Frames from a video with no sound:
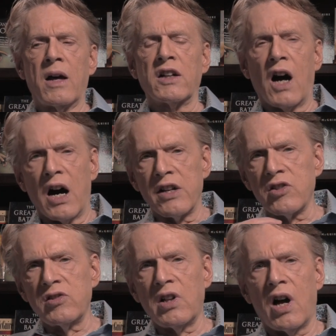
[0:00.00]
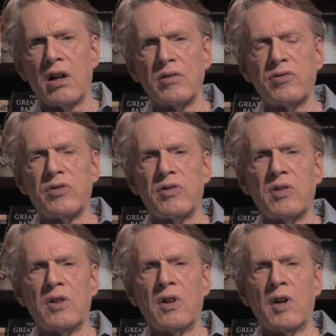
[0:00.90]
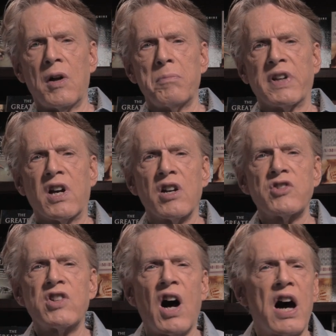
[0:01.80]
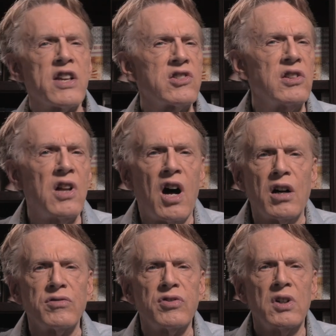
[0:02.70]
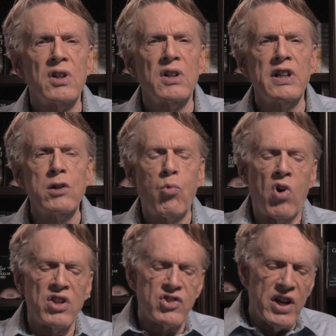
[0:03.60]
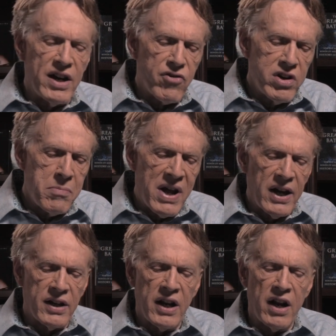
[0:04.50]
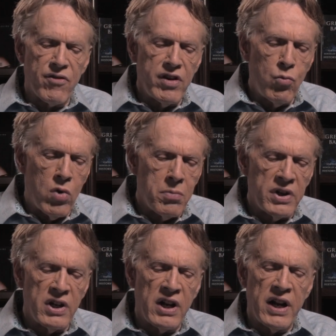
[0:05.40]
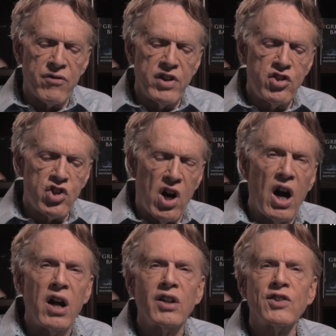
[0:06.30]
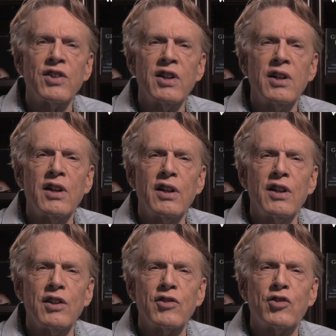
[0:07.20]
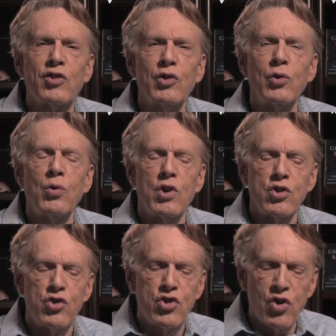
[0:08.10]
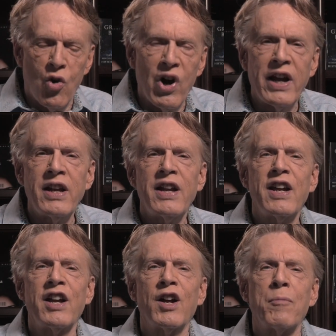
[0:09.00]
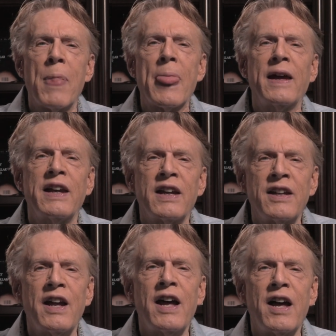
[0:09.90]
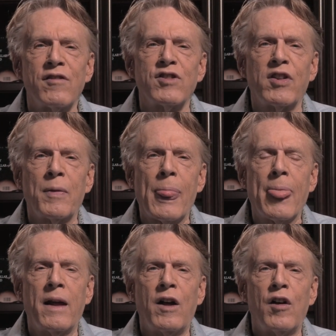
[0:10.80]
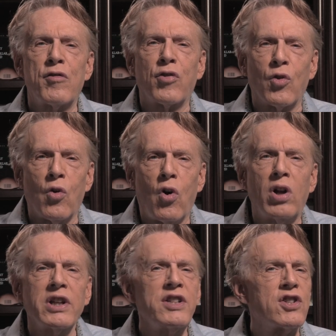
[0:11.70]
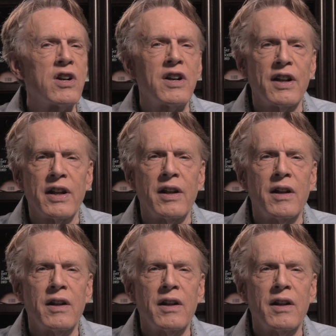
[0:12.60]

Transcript: God is love. Because God is love, He wants every man, every woman, and every child to join Him in heaven for all eternity.